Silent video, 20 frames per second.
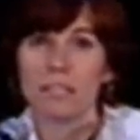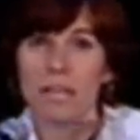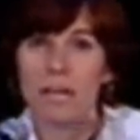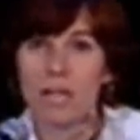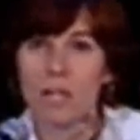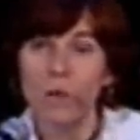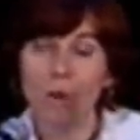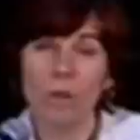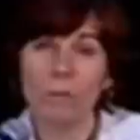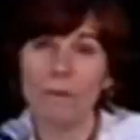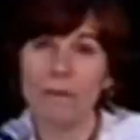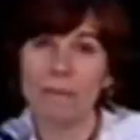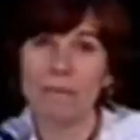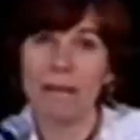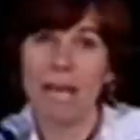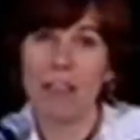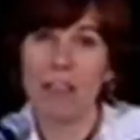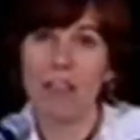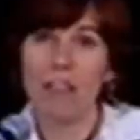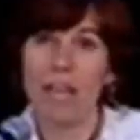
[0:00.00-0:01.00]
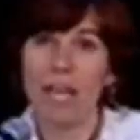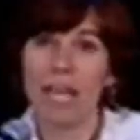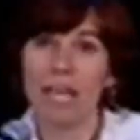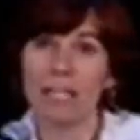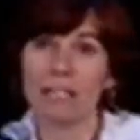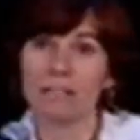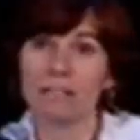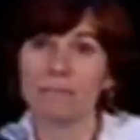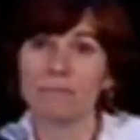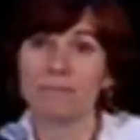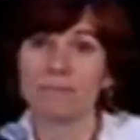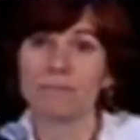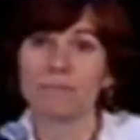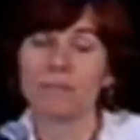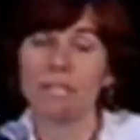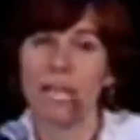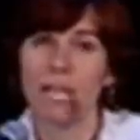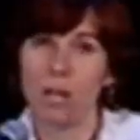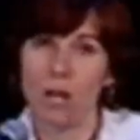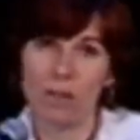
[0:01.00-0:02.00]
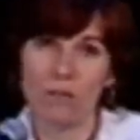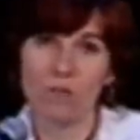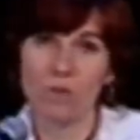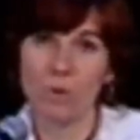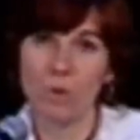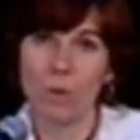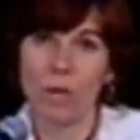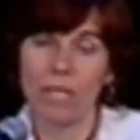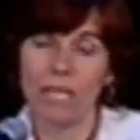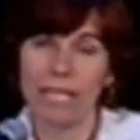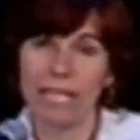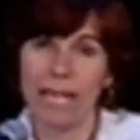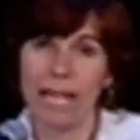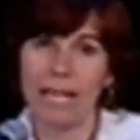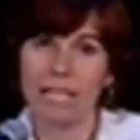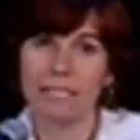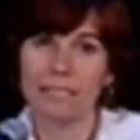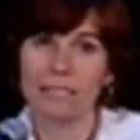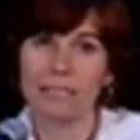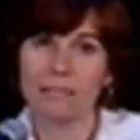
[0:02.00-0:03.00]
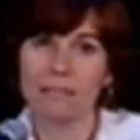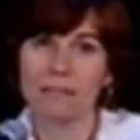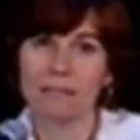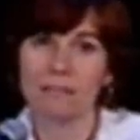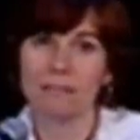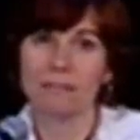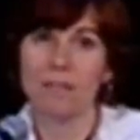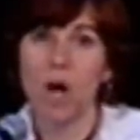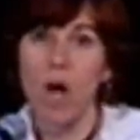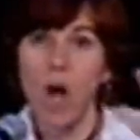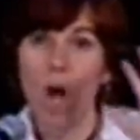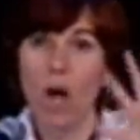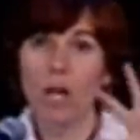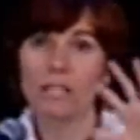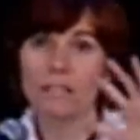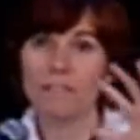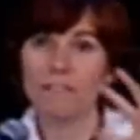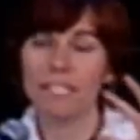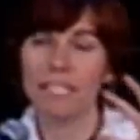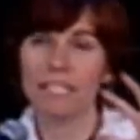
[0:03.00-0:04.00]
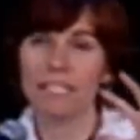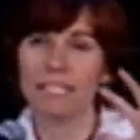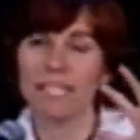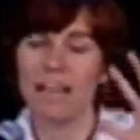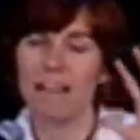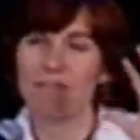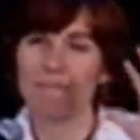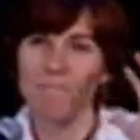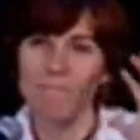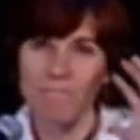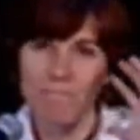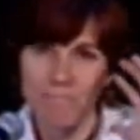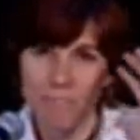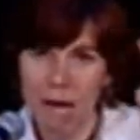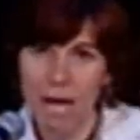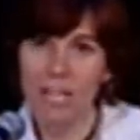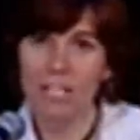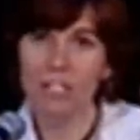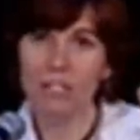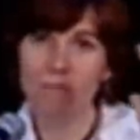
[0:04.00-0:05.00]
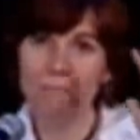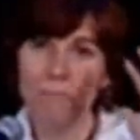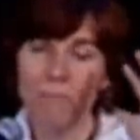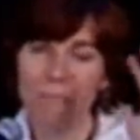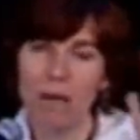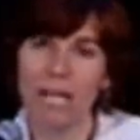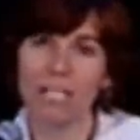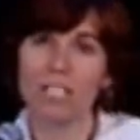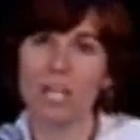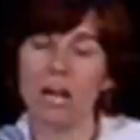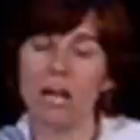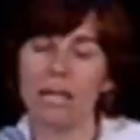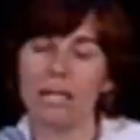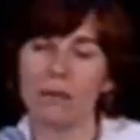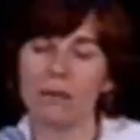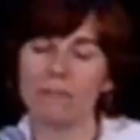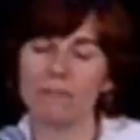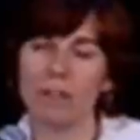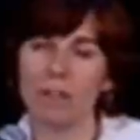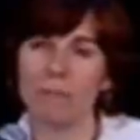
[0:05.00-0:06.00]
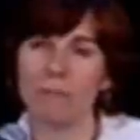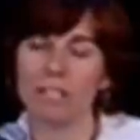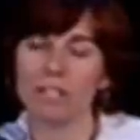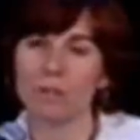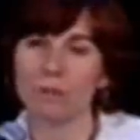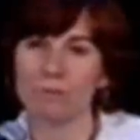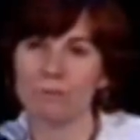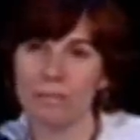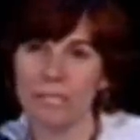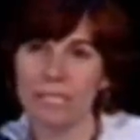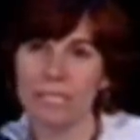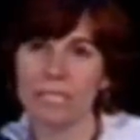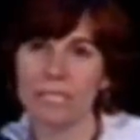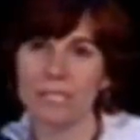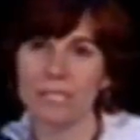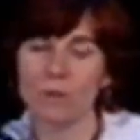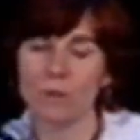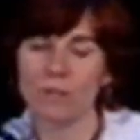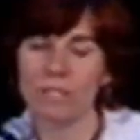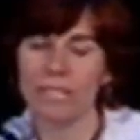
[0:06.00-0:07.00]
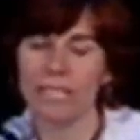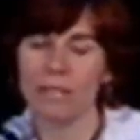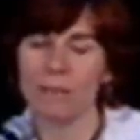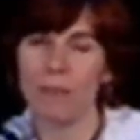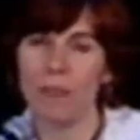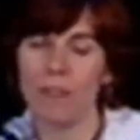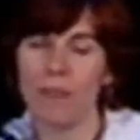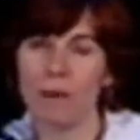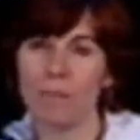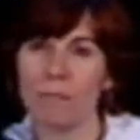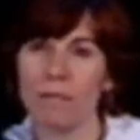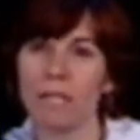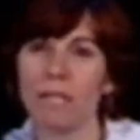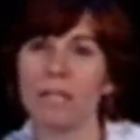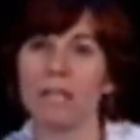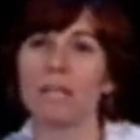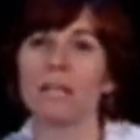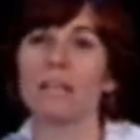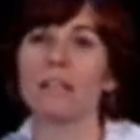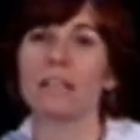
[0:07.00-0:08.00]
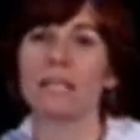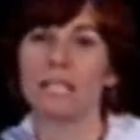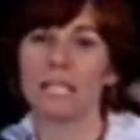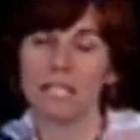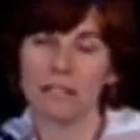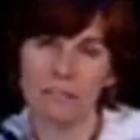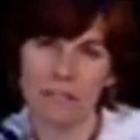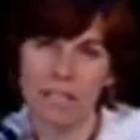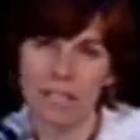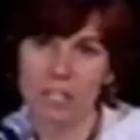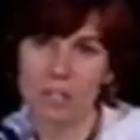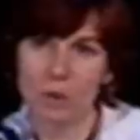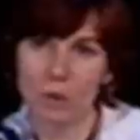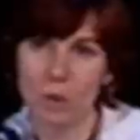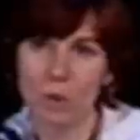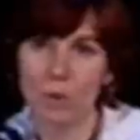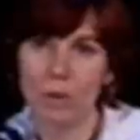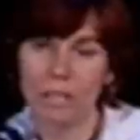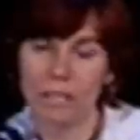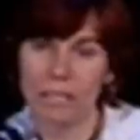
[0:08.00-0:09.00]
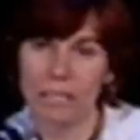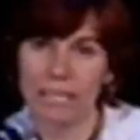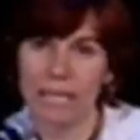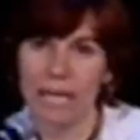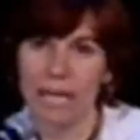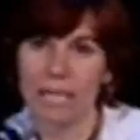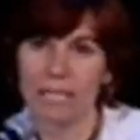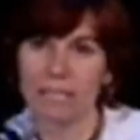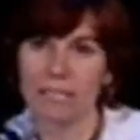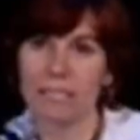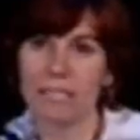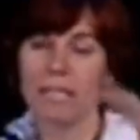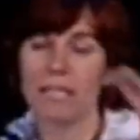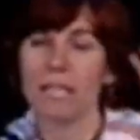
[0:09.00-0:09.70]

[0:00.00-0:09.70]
uh, coal bed methane, and offshore oil and gas. All of these have much, much higher environmental risk associated with them than conventional oil and gas.